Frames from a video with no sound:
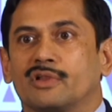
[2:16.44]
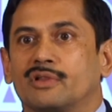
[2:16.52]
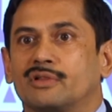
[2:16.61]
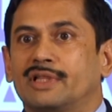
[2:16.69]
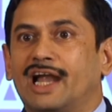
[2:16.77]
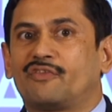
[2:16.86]

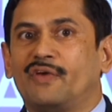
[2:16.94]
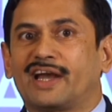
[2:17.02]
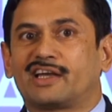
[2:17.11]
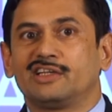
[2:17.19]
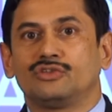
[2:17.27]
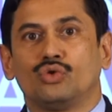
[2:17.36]
That fact
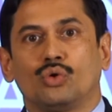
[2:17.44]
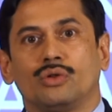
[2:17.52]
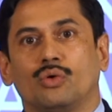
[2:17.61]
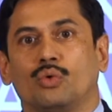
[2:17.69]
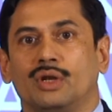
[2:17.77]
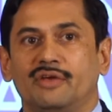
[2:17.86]
is known
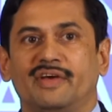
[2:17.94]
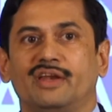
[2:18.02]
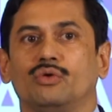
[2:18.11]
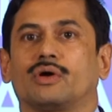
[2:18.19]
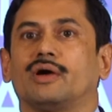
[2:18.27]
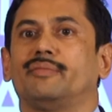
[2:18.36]
only when you
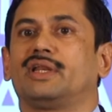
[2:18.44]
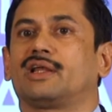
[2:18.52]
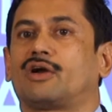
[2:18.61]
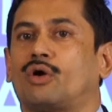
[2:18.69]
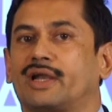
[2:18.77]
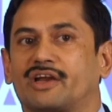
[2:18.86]
come in
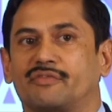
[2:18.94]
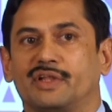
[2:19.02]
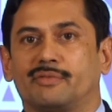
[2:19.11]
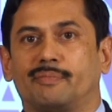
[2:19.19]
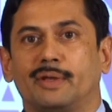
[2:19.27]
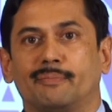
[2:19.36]
contact
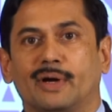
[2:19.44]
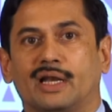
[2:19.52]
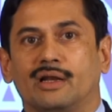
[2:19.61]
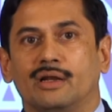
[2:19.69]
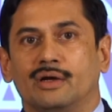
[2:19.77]
with people